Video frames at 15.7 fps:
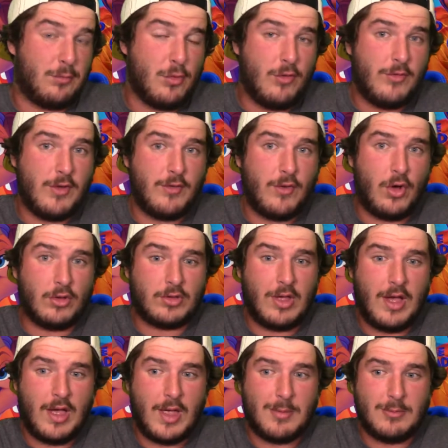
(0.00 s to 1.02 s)
movie of all
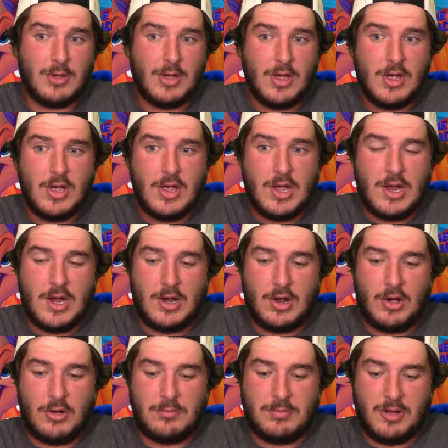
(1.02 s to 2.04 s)
time, you
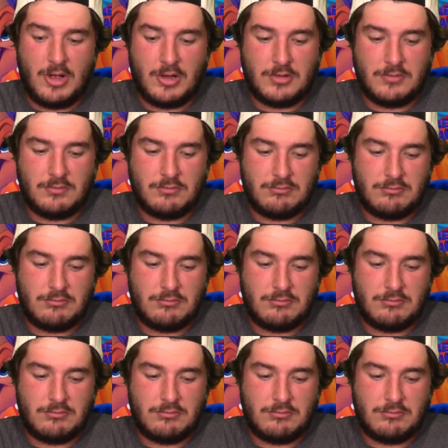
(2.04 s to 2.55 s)
know, but